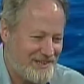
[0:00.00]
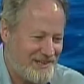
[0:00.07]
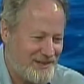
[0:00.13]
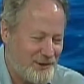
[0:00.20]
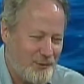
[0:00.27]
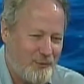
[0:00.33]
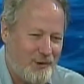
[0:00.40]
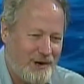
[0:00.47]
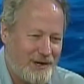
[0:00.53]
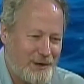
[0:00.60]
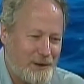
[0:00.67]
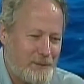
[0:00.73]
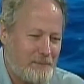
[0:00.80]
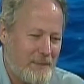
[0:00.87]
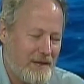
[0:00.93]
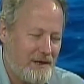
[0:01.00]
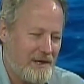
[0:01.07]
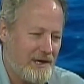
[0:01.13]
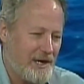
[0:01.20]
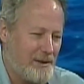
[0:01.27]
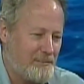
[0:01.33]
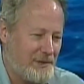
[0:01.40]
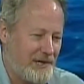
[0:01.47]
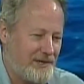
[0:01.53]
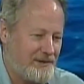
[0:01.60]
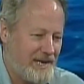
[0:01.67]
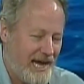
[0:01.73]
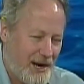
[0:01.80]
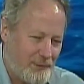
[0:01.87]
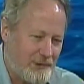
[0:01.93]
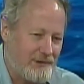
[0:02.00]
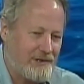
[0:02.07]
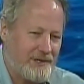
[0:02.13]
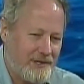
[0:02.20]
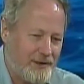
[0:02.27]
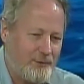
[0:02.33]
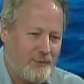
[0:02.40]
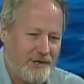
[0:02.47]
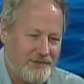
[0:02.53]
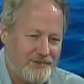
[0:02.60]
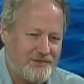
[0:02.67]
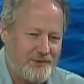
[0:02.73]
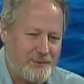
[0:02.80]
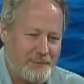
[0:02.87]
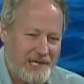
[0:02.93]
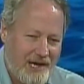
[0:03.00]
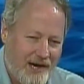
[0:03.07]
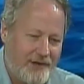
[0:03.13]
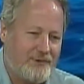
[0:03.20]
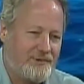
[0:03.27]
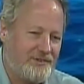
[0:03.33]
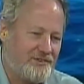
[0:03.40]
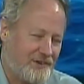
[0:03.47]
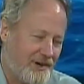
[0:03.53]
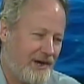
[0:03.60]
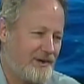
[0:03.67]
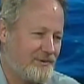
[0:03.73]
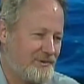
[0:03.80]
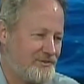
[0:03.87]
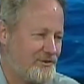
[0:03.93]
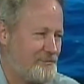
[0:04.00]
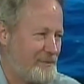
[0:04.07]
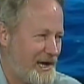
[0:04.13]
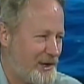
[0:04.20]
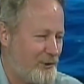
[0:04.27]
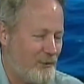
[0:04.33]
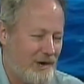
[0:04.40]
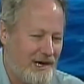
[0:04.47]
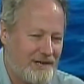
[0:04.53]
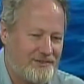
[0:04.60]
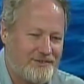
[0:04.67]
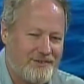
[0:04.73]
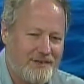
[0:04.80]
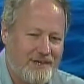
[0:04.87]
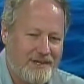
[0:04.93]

the water. But now we're looking at ones that'll be hundreds and hundreds of megawatts.